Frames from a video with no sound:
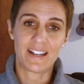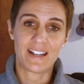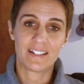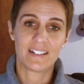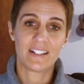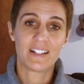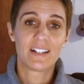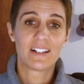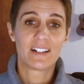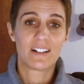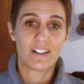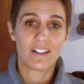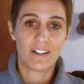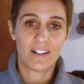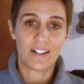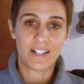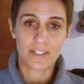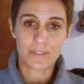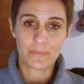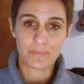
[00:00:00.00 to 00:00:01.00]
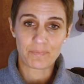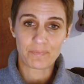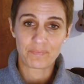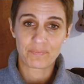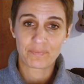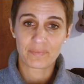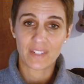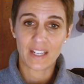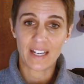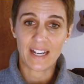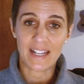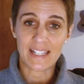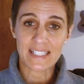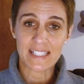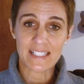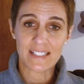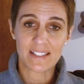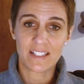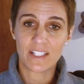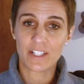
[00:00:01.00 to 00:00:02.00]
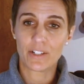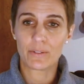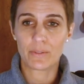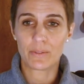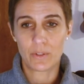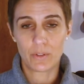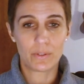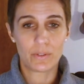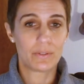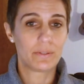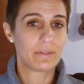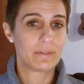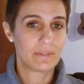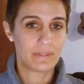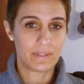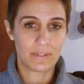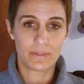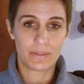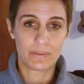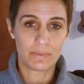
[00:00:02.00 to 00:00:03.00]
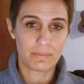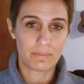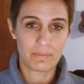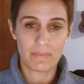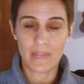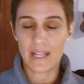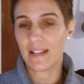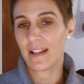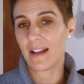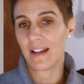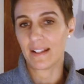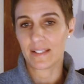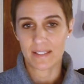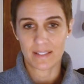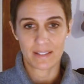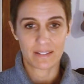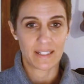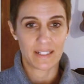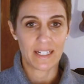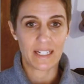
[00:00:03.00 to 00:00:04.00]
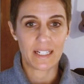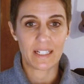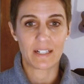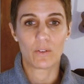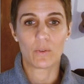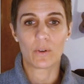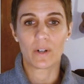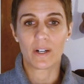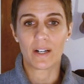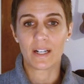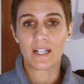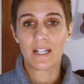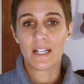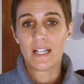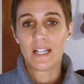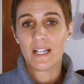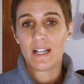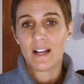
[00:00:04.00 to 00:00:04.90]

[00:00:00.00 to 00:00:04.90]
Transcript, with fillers: that are s you know who who may escalate or